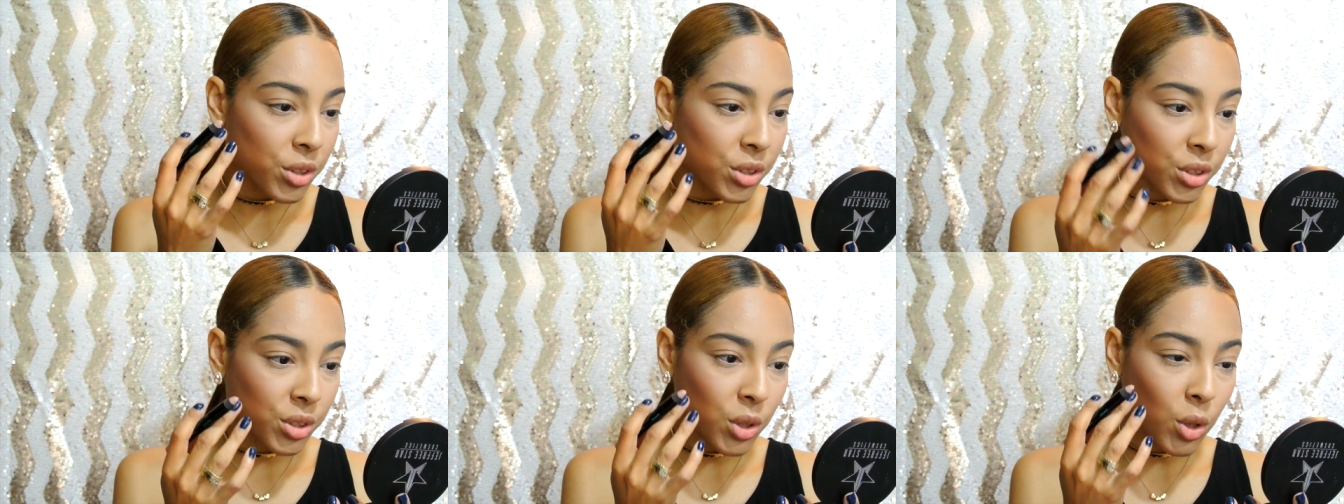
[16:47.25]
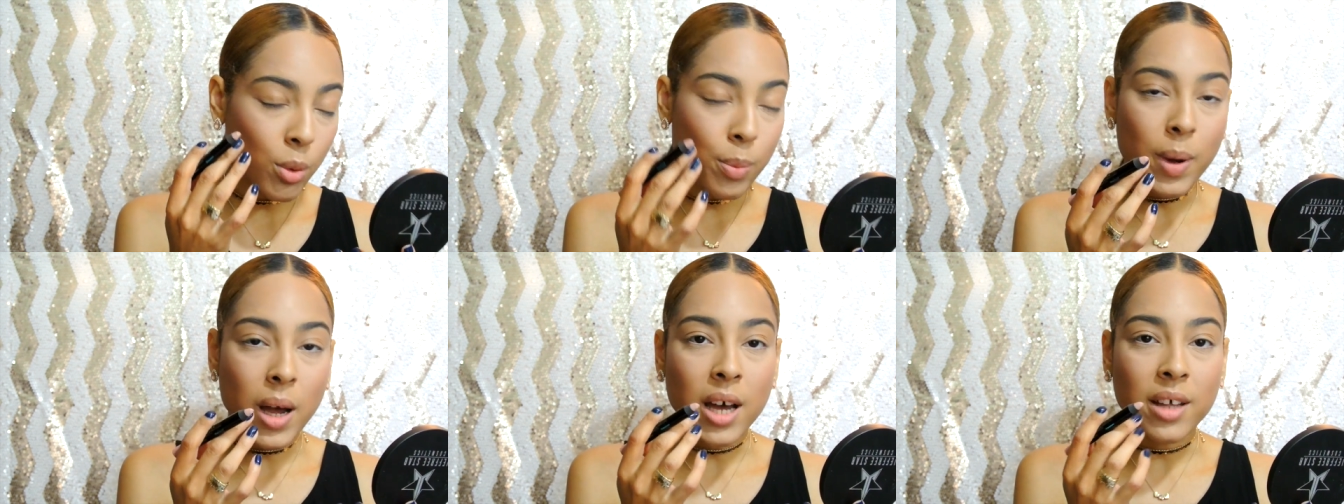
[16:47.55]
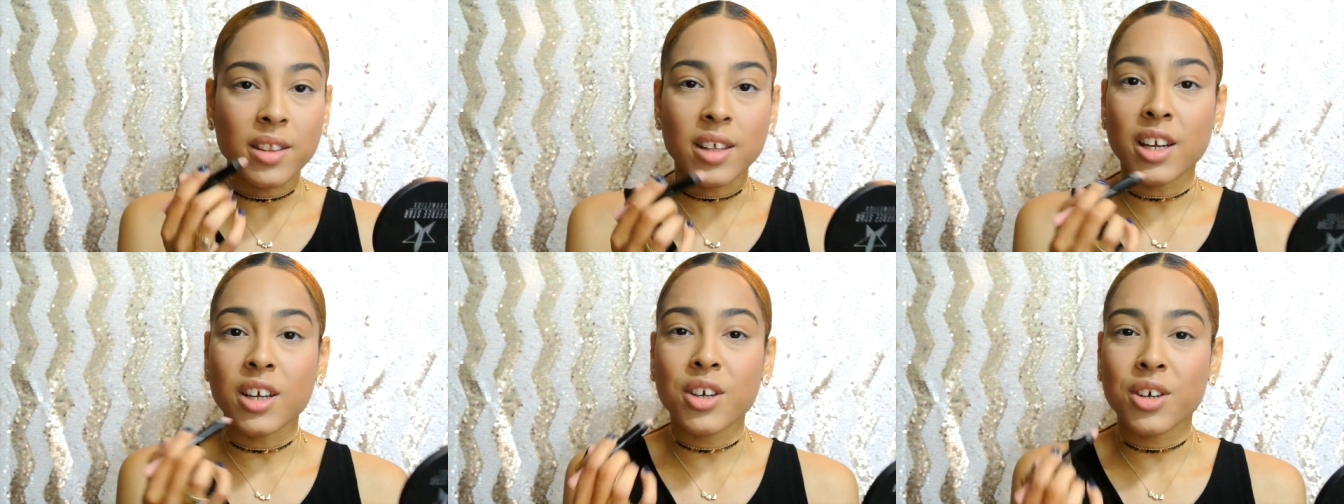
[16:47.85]
so
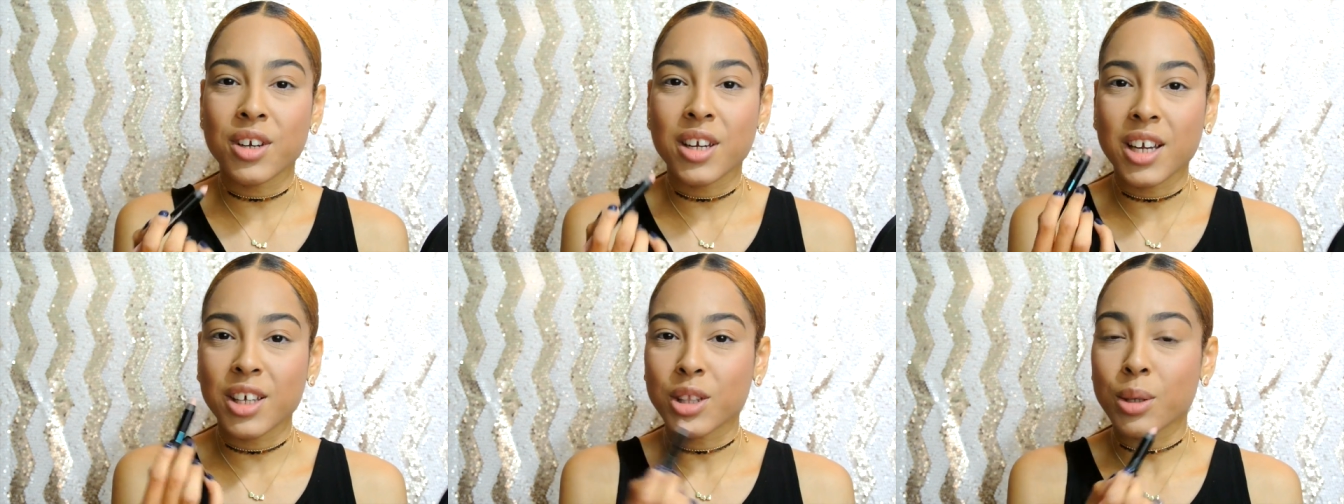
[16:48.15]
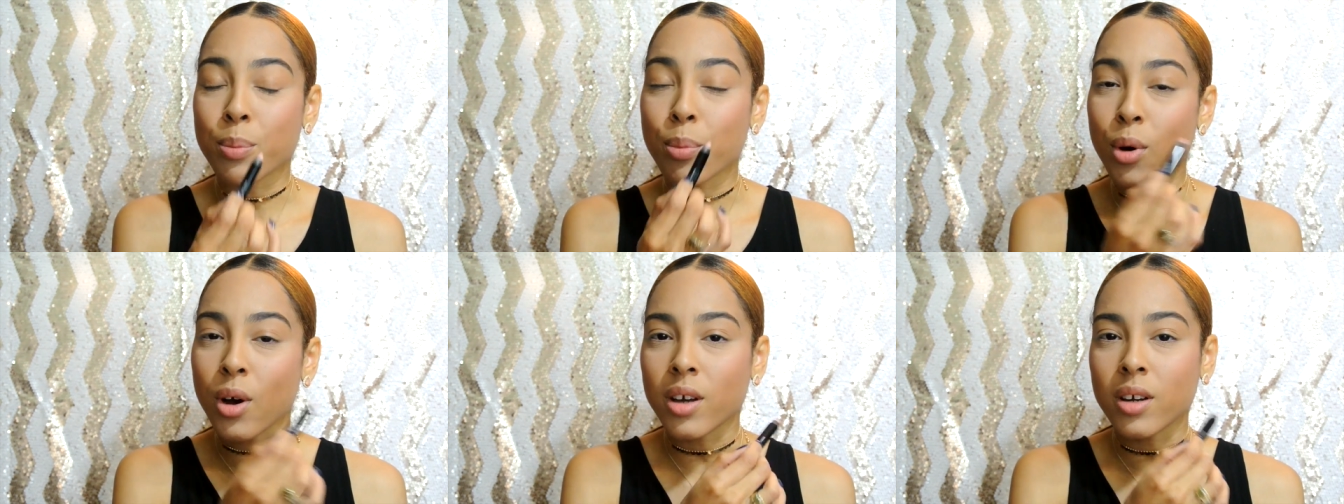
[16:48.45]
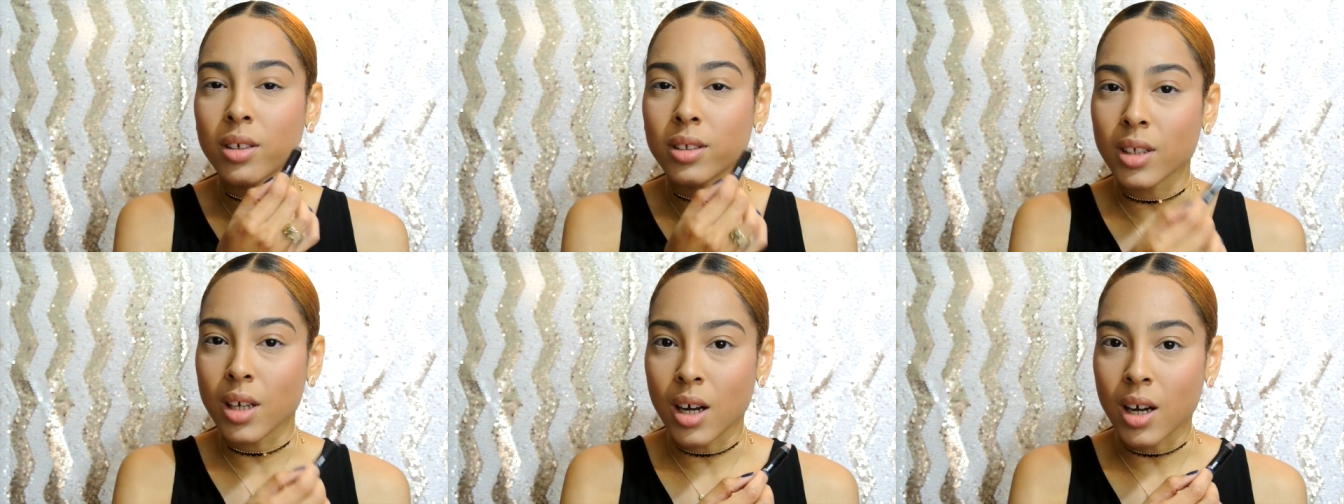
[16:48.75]
bad that I couldn't get the
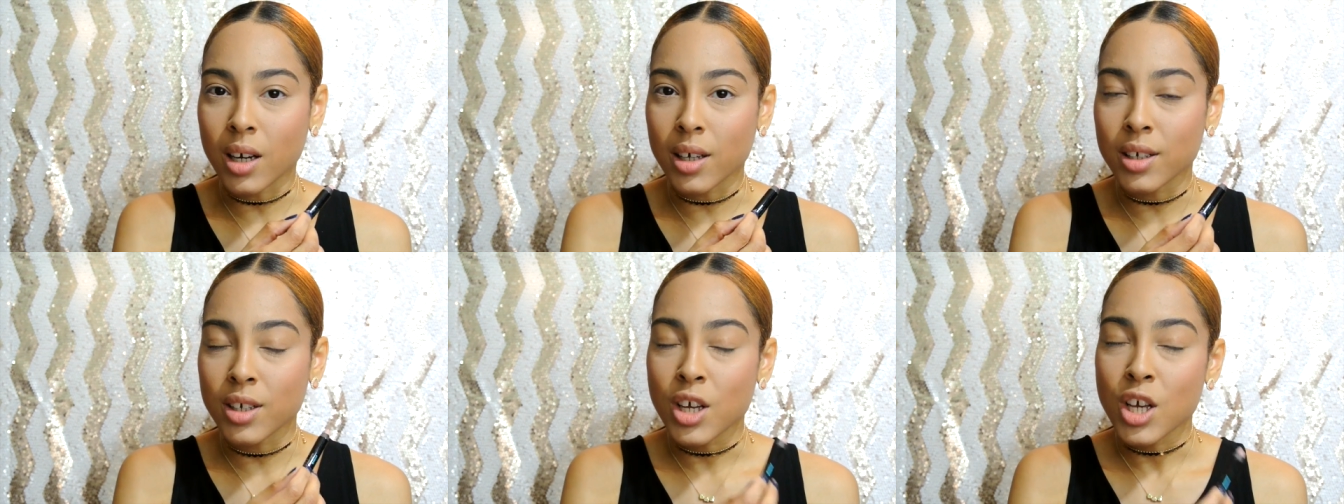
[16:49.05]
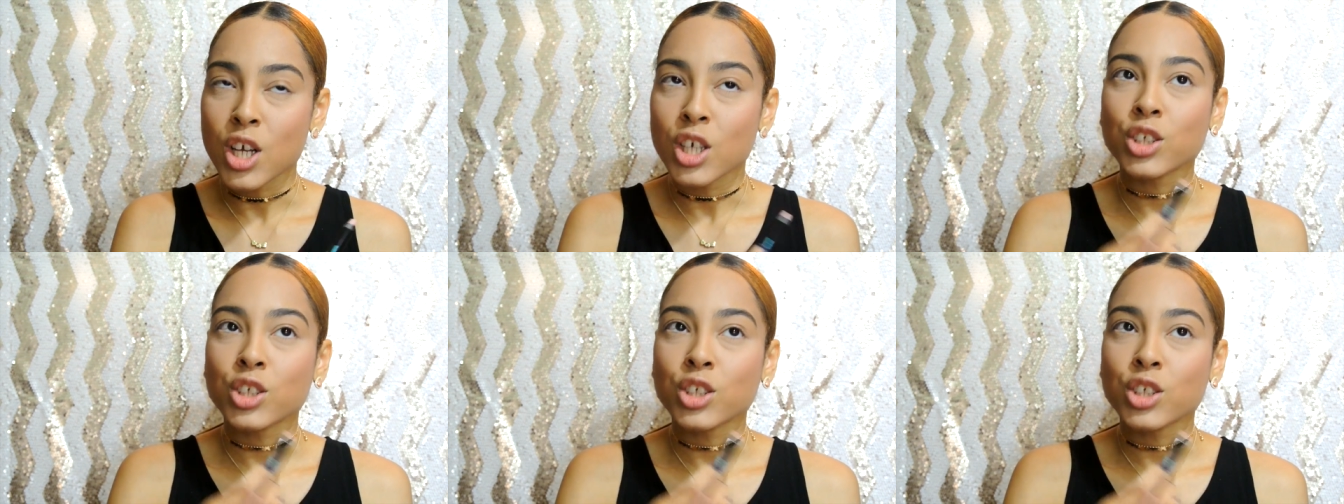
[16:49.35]
product on.